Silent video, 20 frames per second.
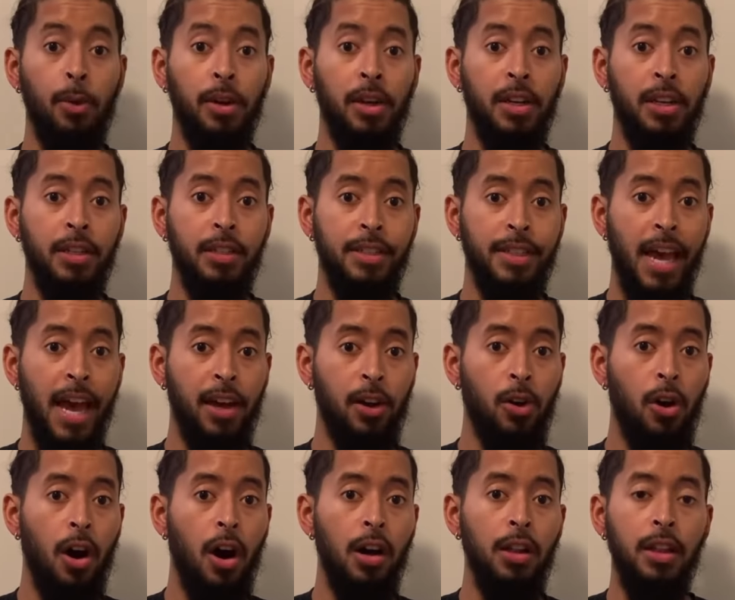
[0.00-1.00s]
we're going to
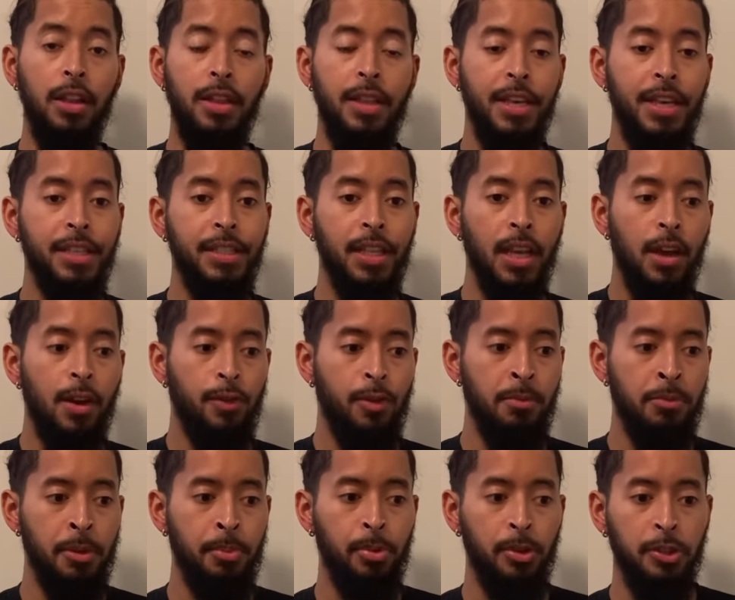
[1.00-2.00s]
tackle all of this
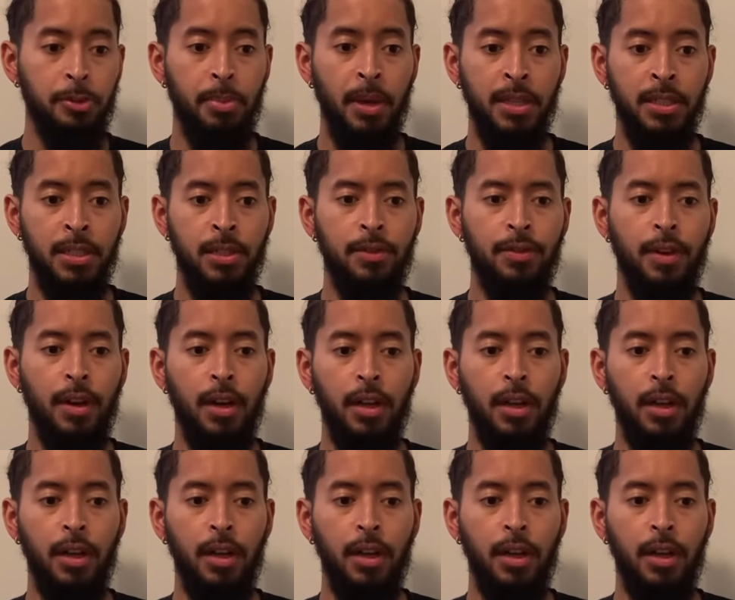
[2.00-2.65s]
from the perspective